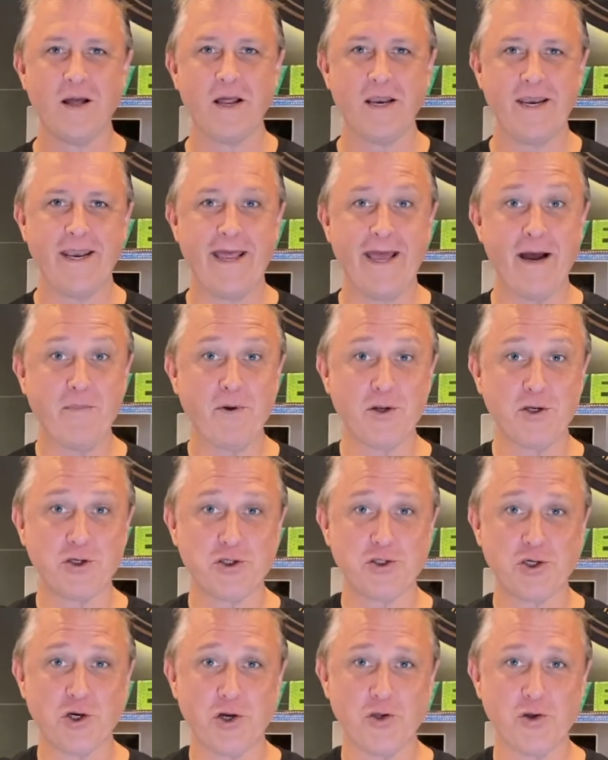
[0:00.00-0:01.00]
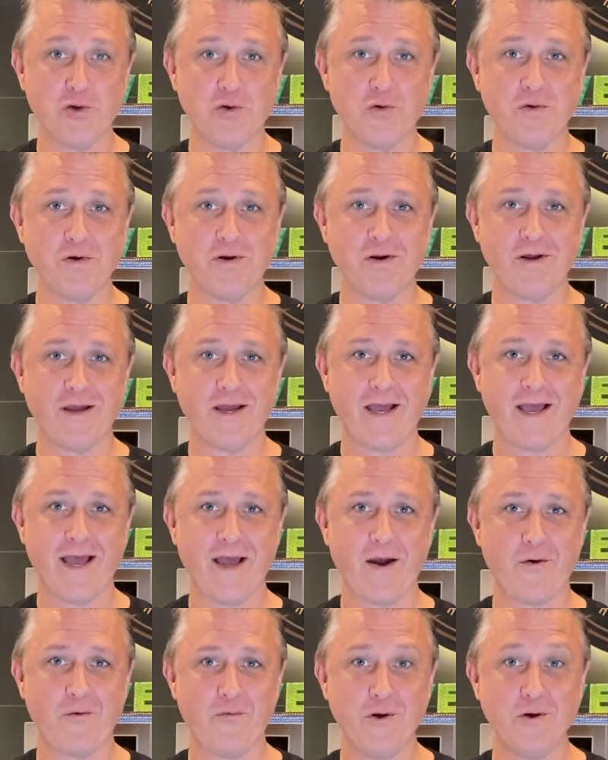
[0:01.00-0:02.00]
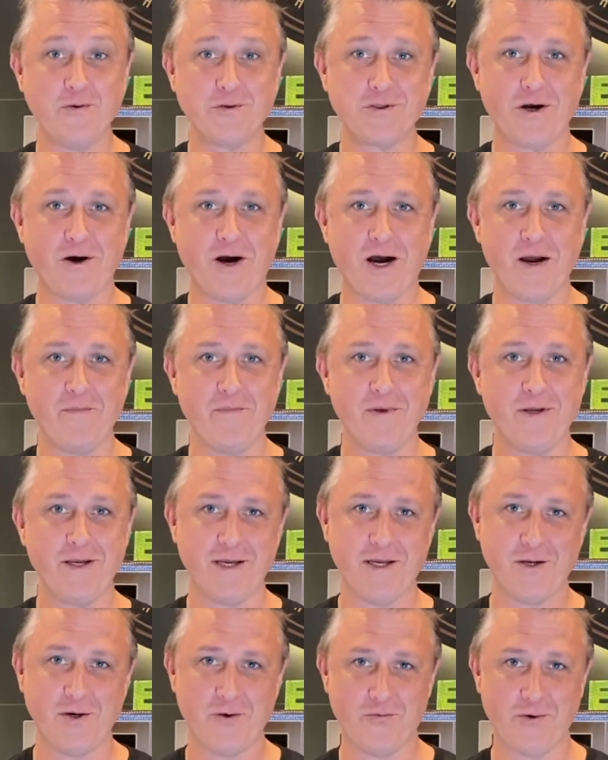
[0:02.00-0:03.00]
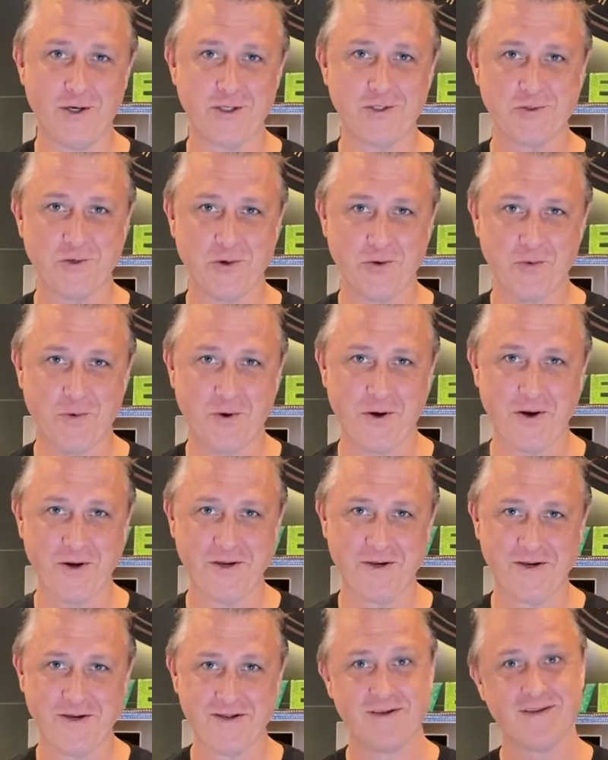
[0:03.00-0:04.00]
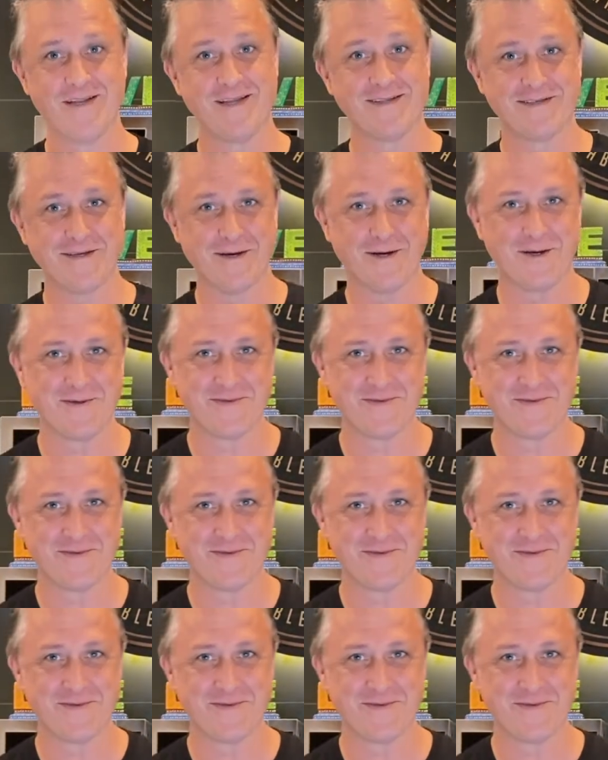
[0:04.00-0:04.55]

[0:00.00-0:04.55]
Now I'm going to show you real time in a restaurant wok. Let's go.